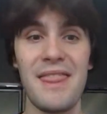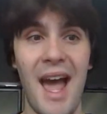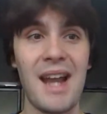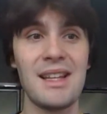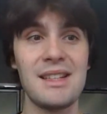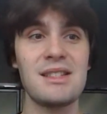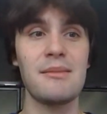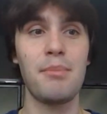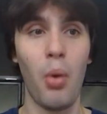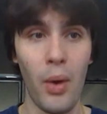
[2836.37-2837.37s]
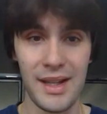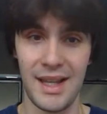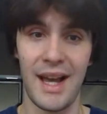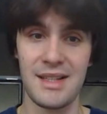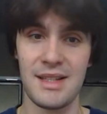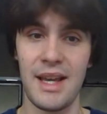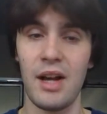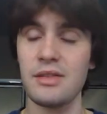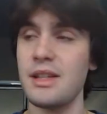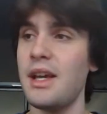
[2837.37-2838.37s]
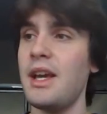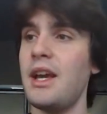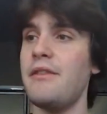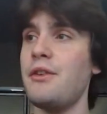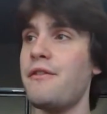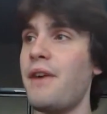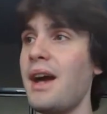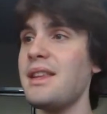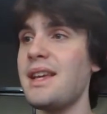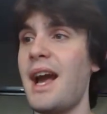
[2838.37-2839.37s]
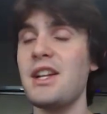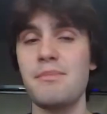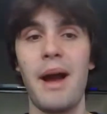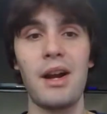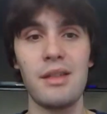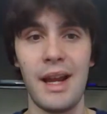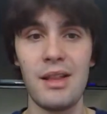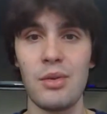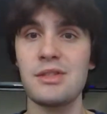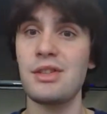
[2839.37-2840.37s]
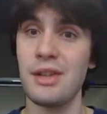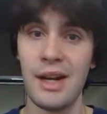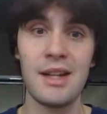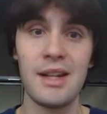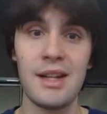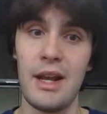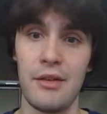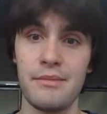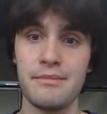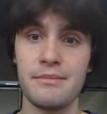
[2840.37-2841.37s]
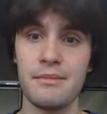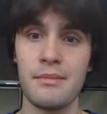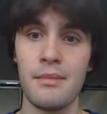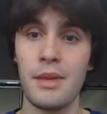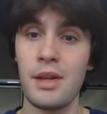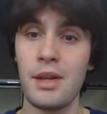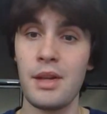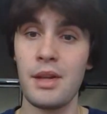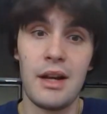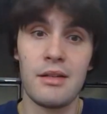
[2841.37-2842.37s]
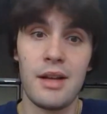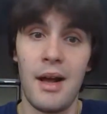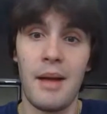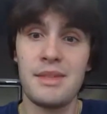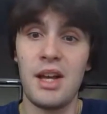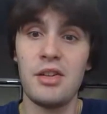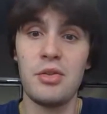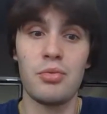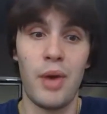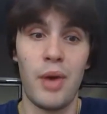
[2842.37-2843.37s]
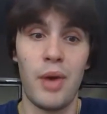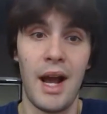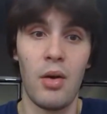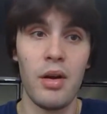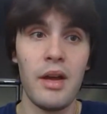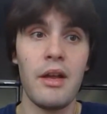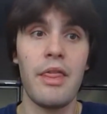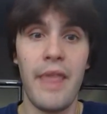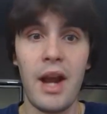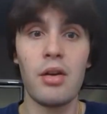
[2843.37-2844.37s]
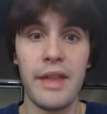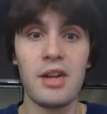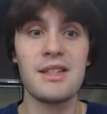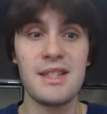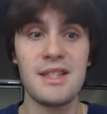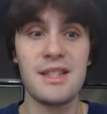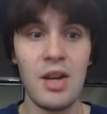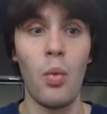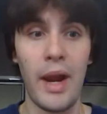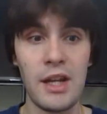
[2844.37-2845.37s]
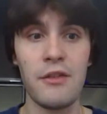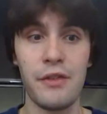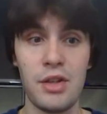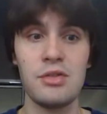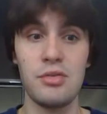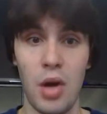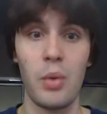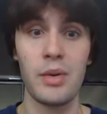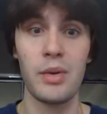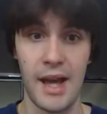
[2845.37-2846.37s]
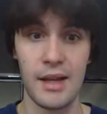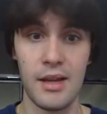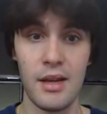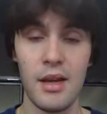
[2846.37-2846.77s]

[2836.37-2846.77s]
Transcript: That is the point, guys and gals. If you find the cash buyer landlords, they're going to be there. They're going to be there. I'm telling you right now. They are there sitting waiting for you to go attack.